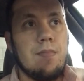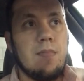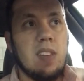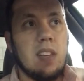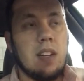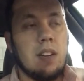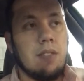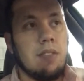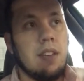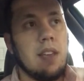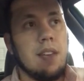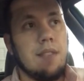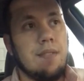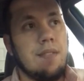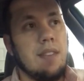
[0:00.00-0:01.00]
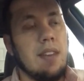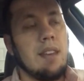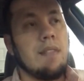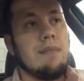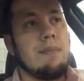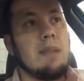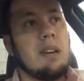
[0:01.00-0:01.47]

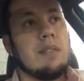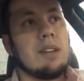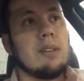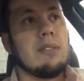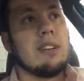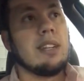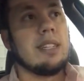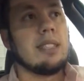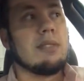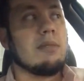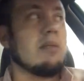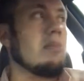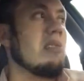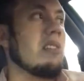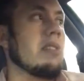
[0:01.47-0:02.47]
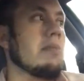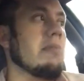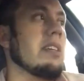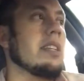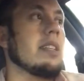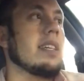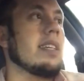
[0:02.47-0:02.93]
If Melvin Gordon doesn't report to
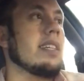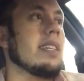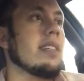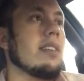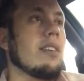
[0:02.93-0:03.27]
week 9,